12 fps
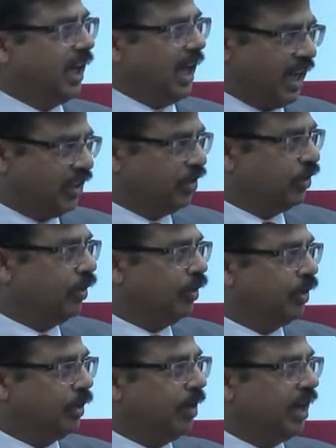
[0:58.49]
As you
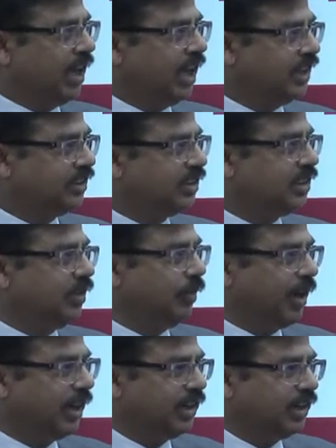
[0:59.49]
know, Himalaya is
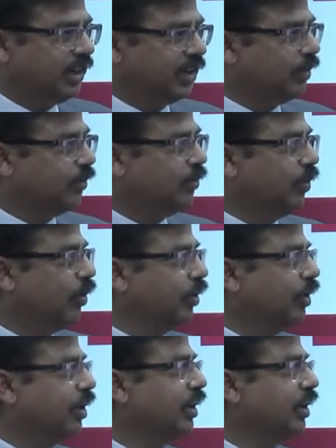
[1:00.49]
divided into four,